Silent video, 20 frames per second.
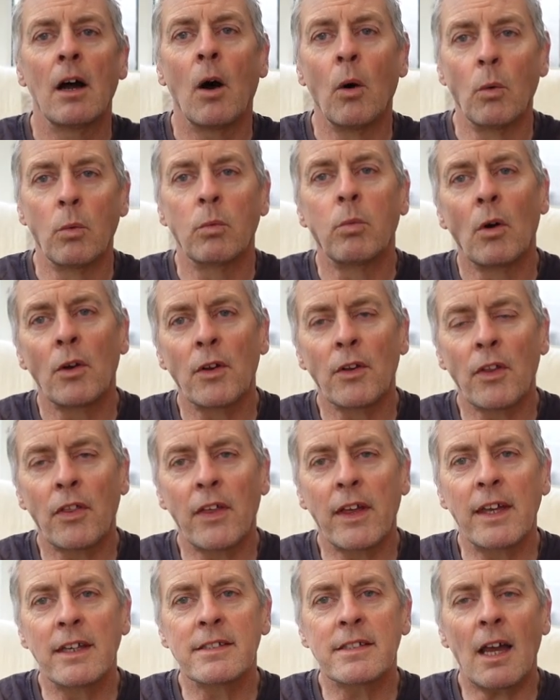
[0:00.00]
Oh, one other
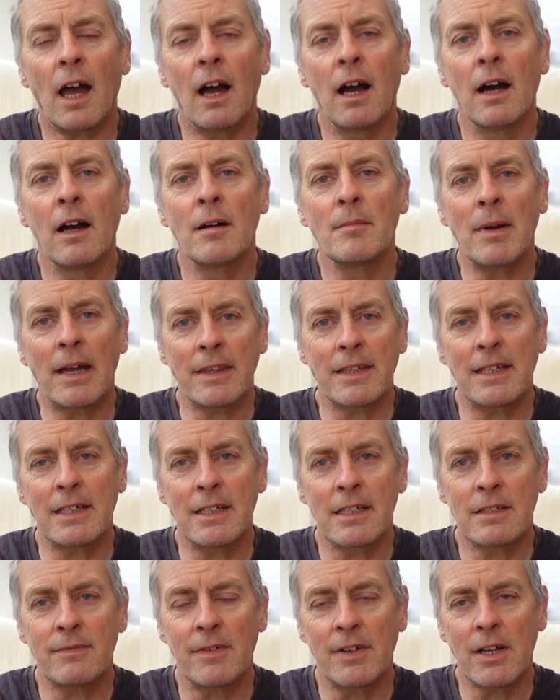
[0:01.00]
thing is, at the
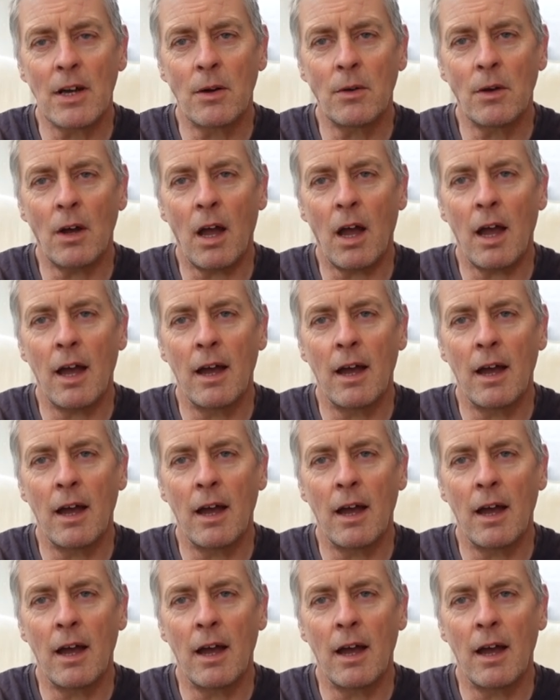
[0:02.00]
end of this video,